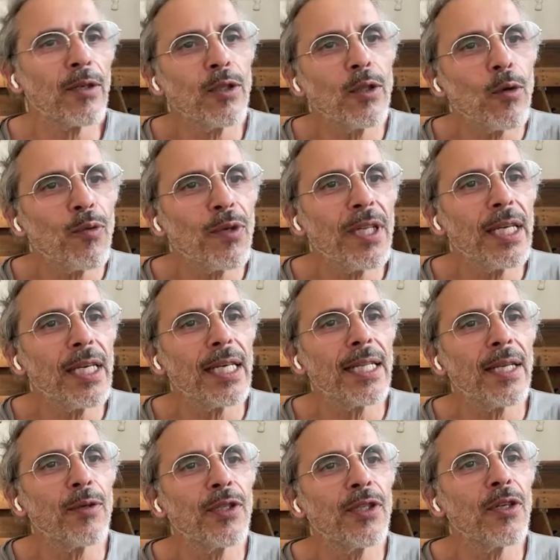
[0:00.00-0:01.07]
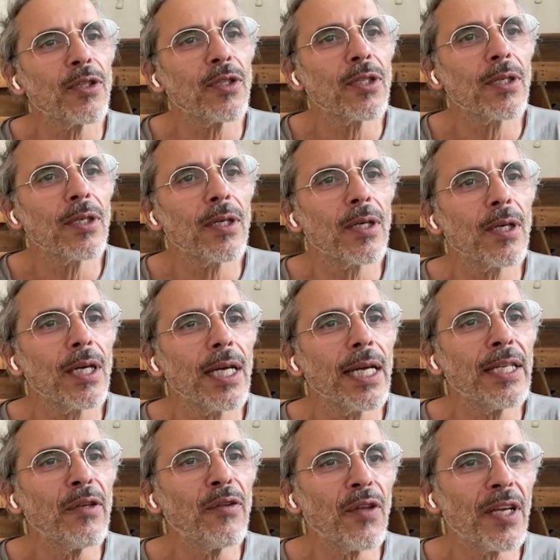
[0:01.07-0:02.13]
is not
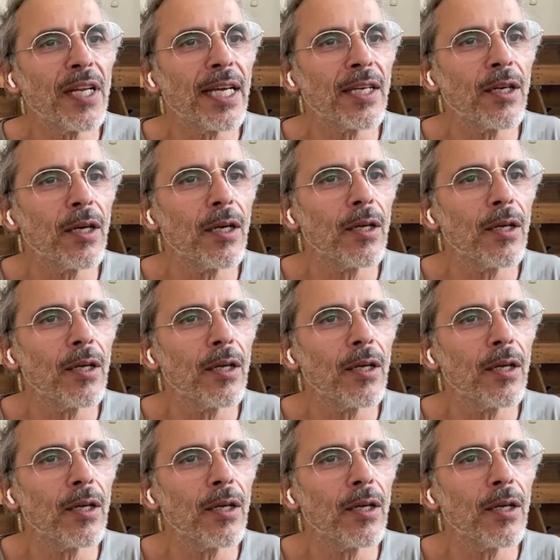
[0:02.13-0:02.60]
anything like